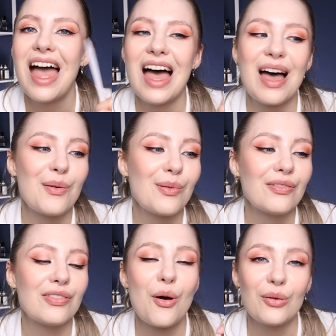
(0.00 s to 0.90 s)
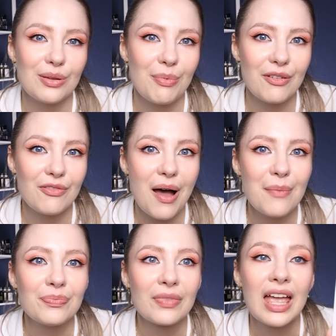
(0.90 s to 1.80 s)
With the Eau de
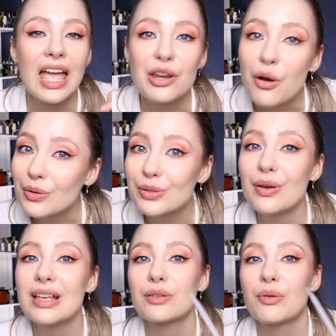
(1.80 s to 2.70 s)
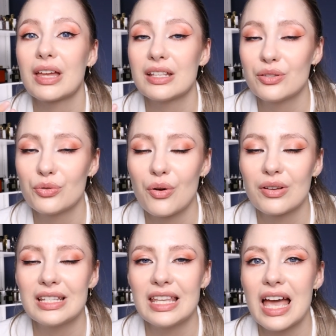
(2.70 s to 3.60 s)
Parfum, it also has quite a
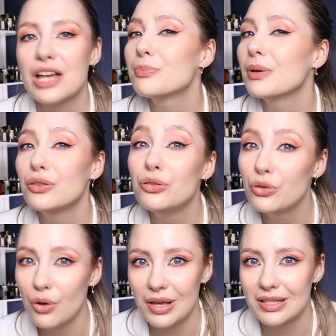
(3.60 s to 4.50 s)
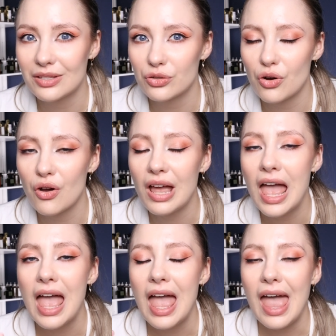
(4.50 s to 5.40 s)
strong sillage, but not as strong.
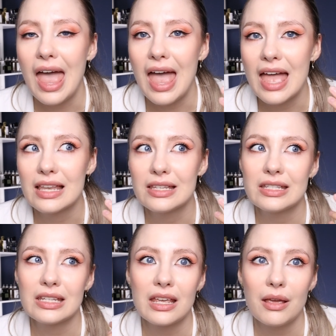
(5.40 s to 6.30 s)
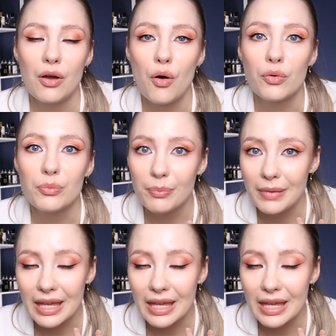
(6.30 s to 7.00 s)
And on